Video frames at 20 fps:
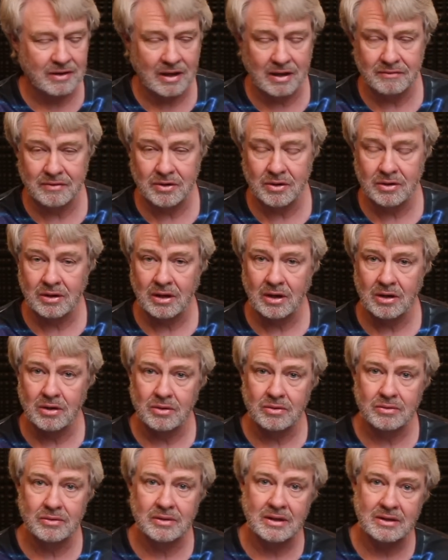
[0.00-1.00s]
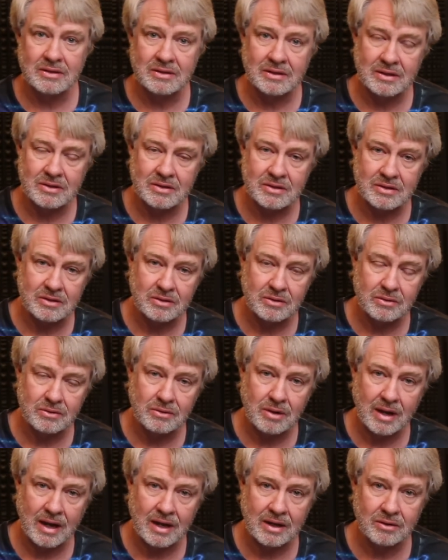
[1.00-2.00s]
heavier cone, it tends
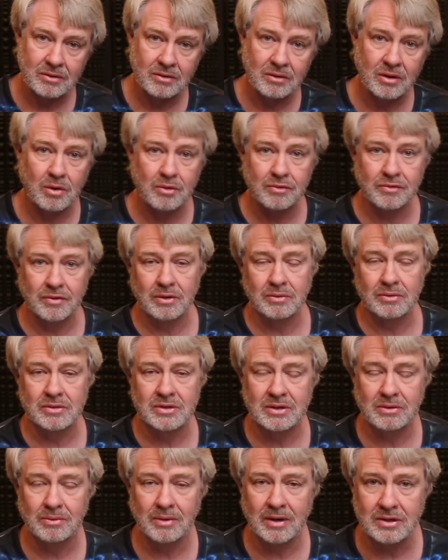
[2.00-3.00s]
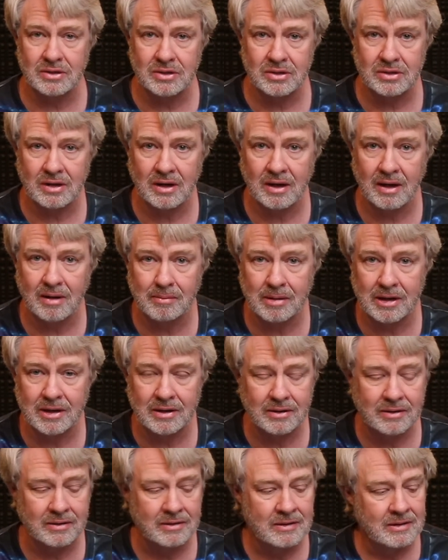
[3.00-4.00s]
to handle low frequency ranges a lot
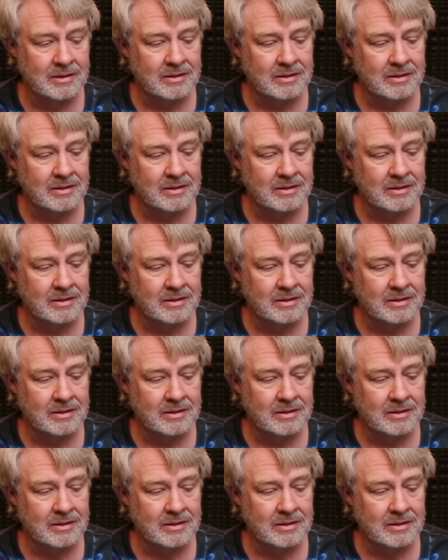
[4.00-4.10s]
better,